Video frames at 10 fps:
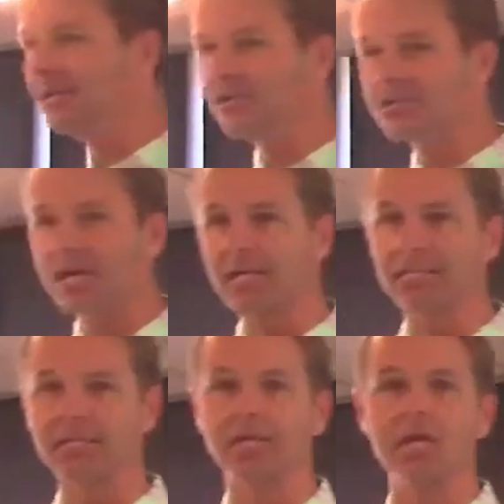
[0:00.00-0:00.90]

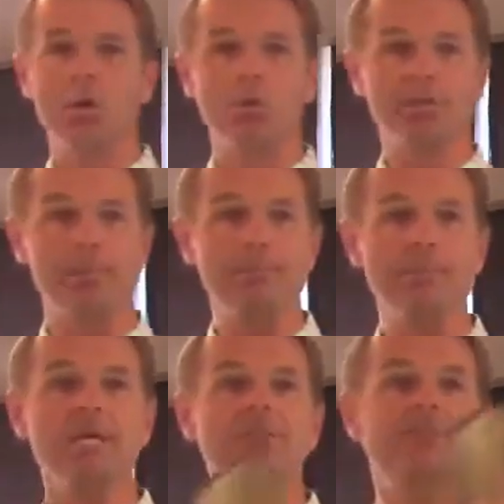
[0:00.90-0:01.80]
intersecting with the
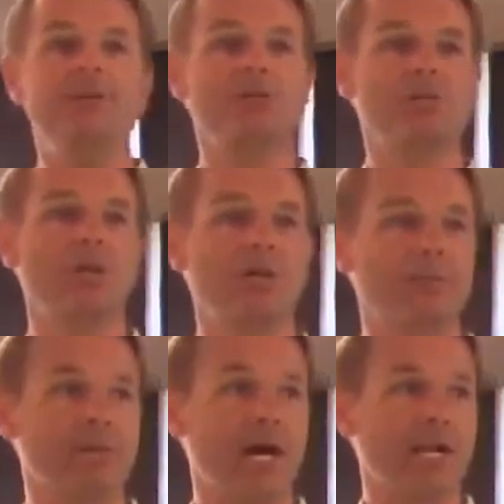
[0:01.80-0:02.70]
big vision
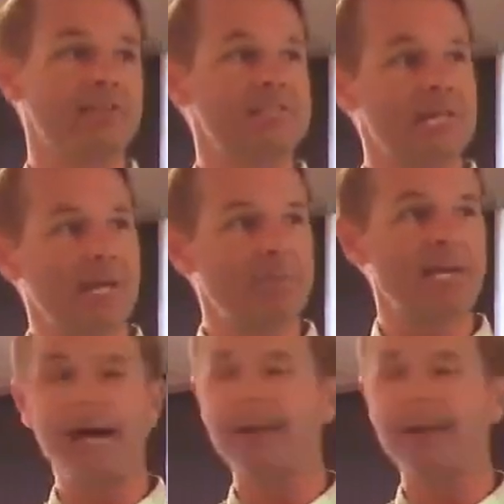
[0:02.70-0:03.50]
of God. And the same thing